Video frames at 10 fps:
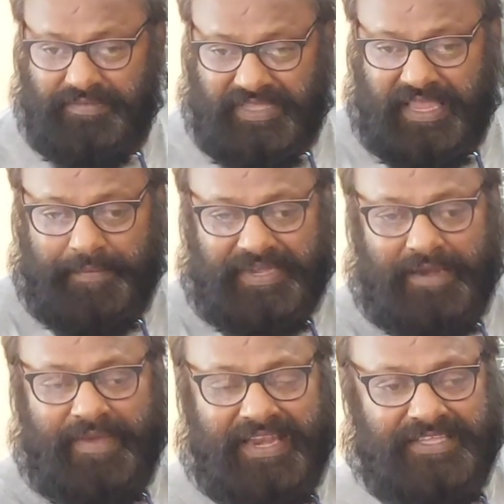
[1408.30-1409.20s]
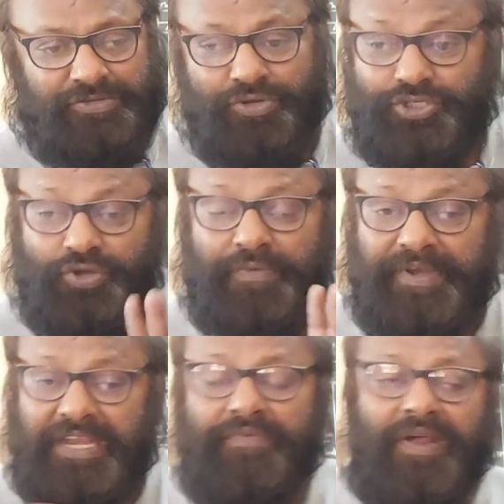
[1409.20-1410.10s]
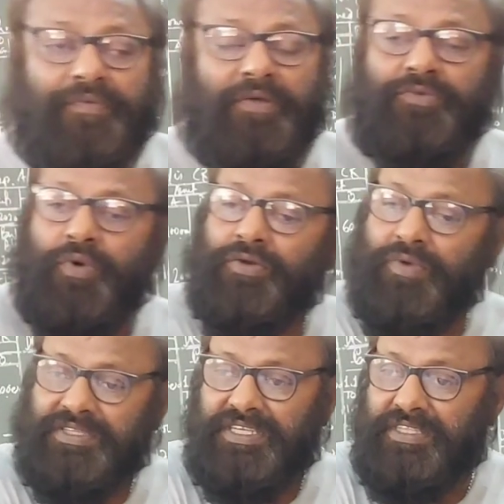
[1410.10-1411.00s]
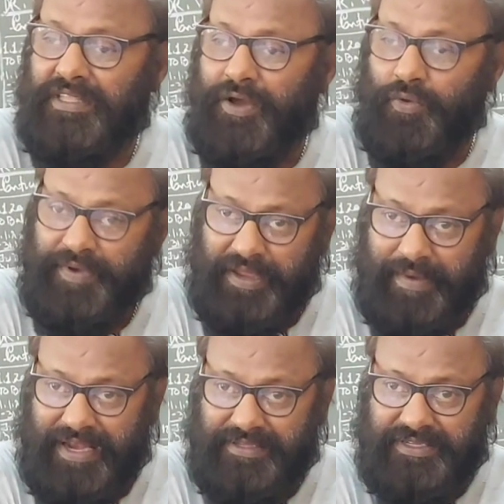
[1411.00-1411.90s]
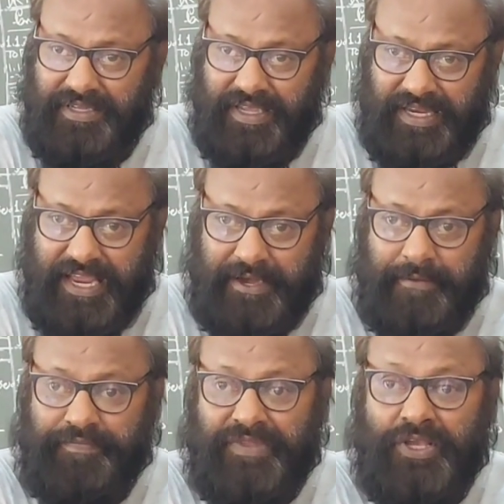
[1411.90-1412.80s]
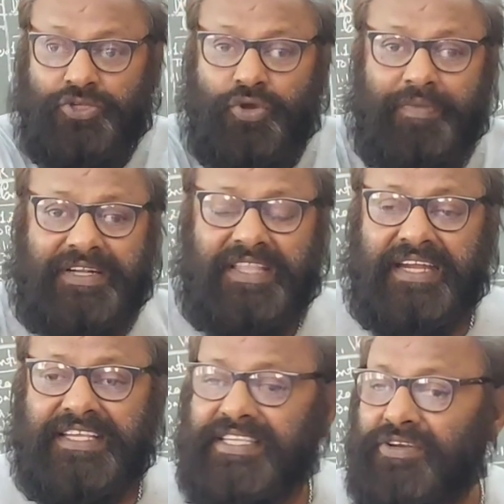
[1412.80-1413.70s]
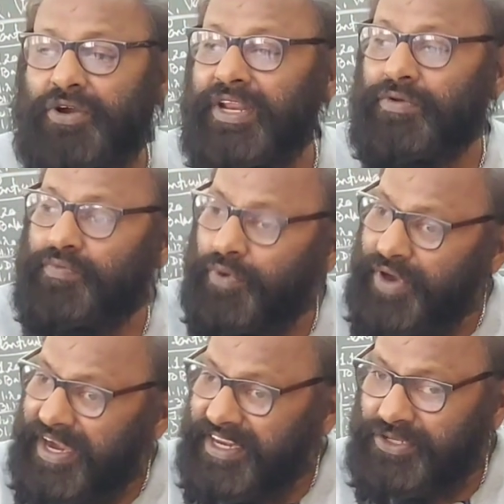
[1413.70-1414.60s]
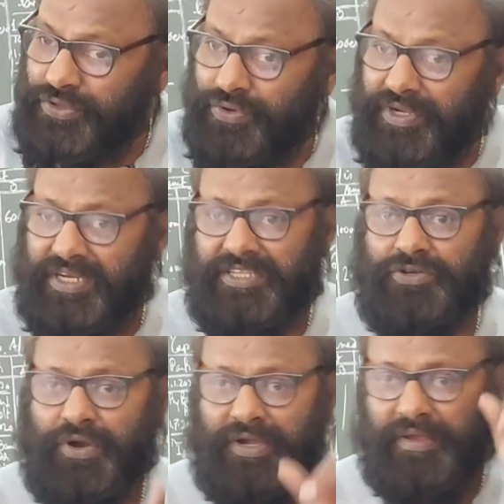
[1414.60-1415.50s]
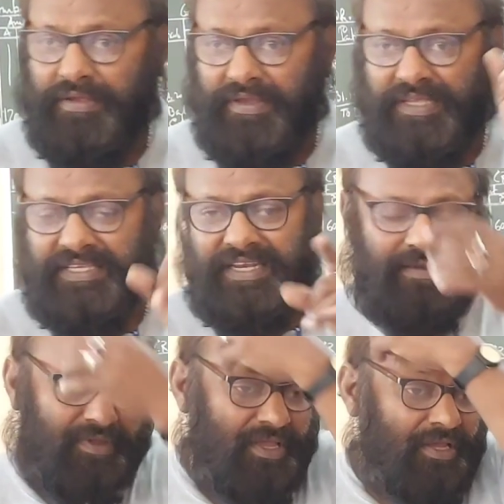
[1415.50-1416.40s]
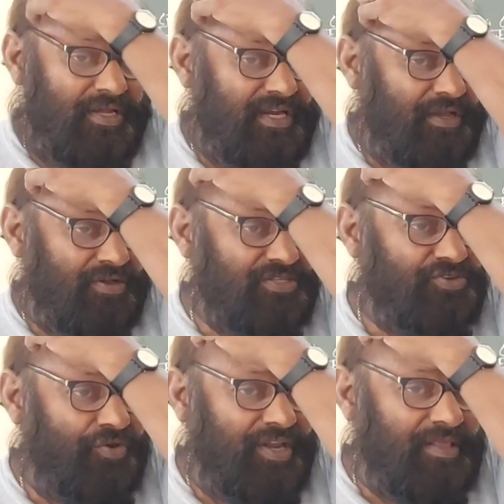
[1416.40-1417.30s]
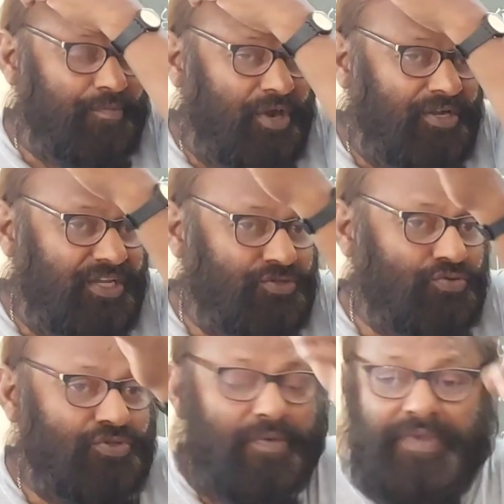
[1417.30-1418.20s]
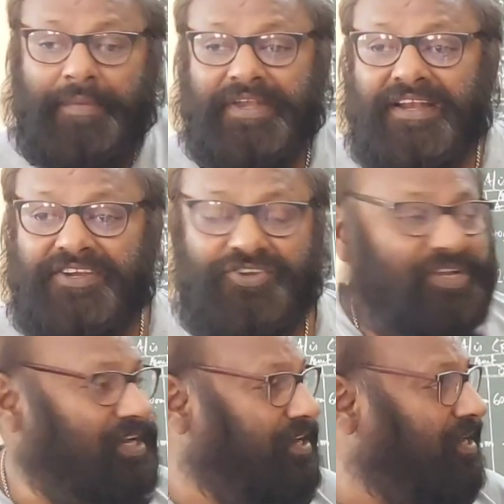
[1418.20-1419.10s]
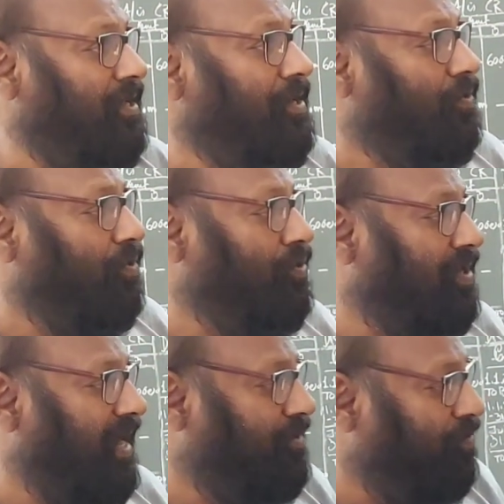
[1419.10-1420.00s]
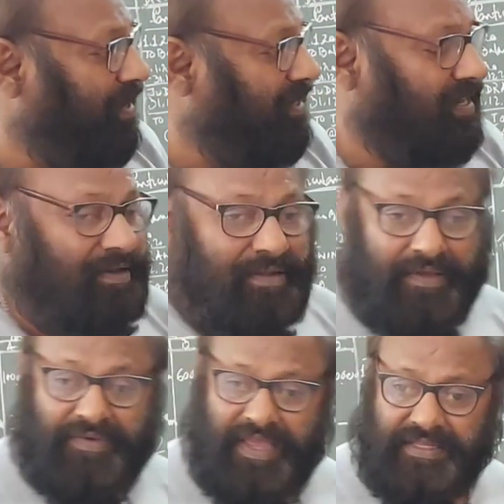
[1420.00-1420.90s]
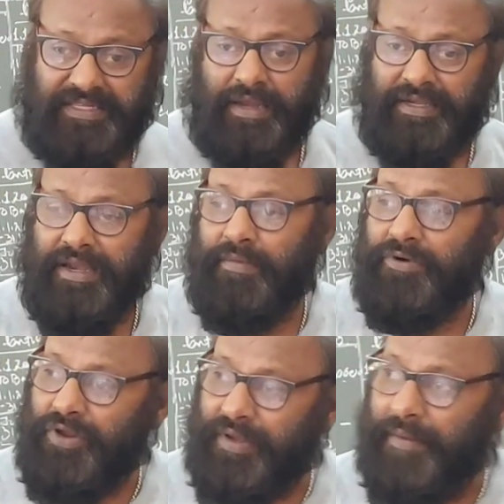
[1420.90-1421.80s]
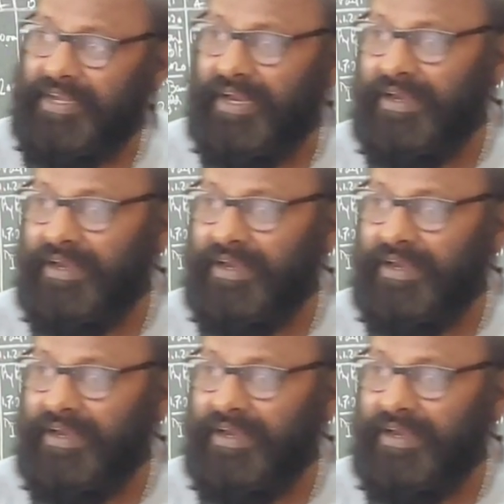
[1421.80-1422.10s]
capital balance, which will be different from what was in the opening balance. Clear? So, but that is not a prudent issue. It is not considering the point issues of capital integrity. We would like to maintain a certain amount of capital